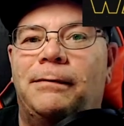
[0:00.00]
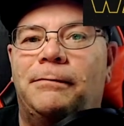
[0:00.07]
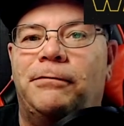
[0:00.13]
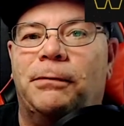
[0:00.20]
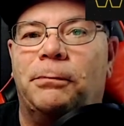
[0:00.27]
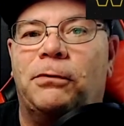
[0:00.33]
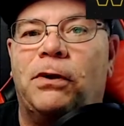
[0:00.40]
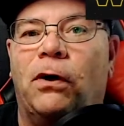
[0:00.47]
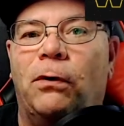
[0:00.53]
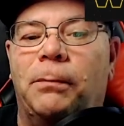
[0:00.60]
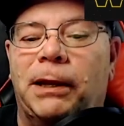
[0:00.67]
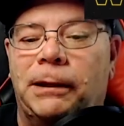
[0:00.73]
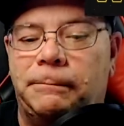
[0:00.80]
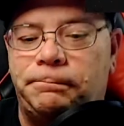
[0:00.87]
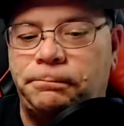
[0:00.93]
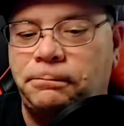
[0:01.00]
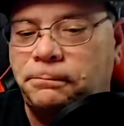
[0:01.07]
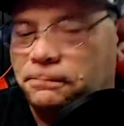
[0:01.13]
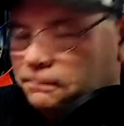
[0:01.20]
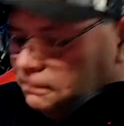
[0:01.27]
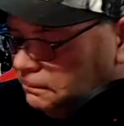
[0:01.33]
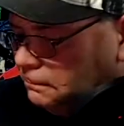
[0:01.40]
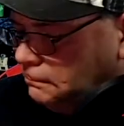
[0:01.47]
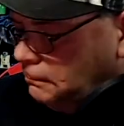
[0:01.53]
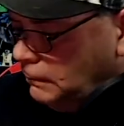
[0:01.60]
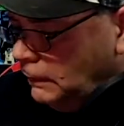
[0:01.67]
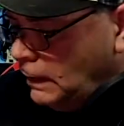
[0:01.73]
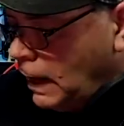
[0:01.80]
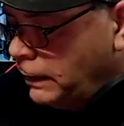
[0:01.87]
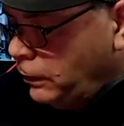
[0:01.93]
from Tomy.
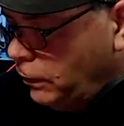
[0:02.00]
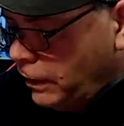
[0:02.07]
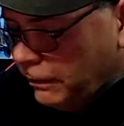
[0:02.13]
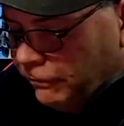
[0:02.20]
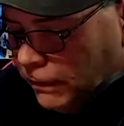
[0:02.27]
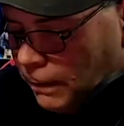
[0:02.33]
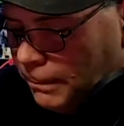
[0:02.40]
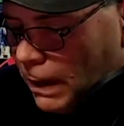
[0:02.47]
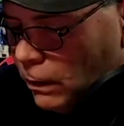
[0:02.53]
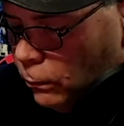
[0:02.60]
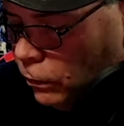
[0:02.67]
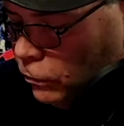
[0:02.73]
I know they've come out with